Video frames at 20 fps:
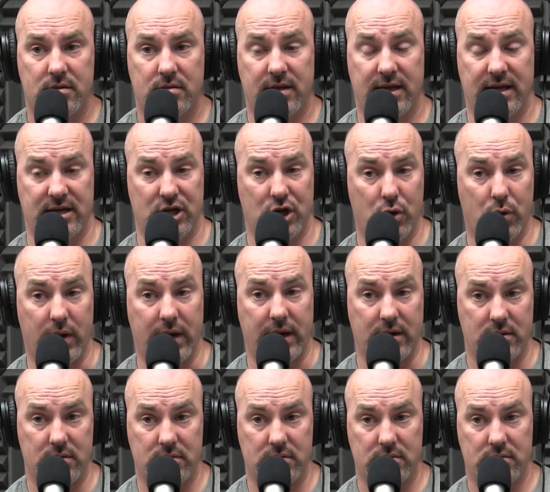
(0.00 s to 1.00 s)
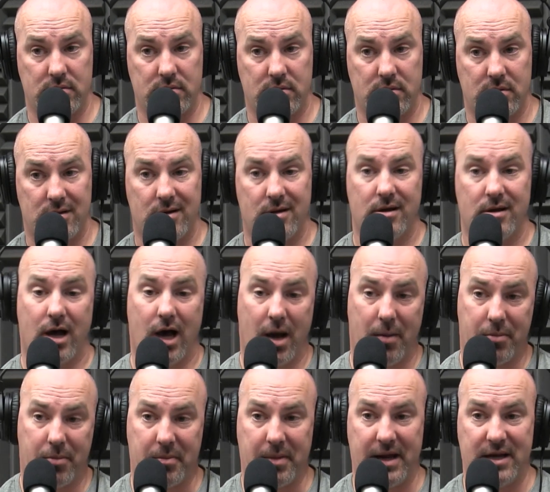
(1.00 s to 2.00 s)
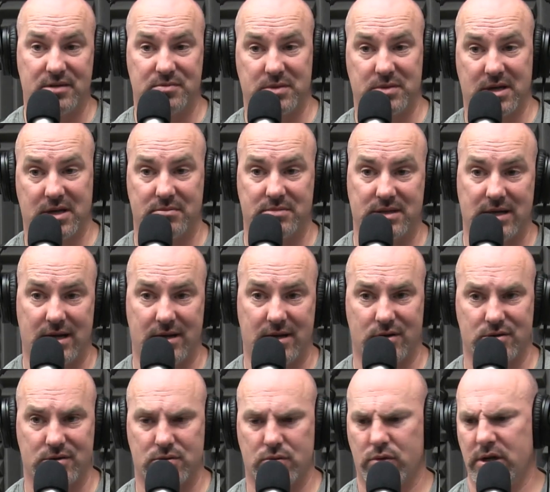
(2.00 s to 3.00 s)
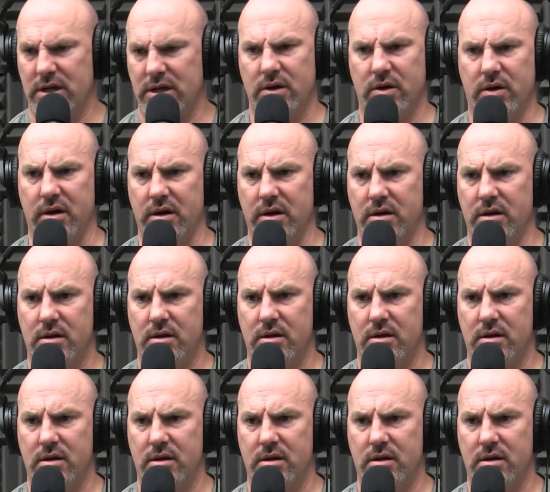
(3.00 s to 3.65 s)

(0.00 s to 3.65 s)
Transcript: They do it. Upper management comes down and goes, What are you doing?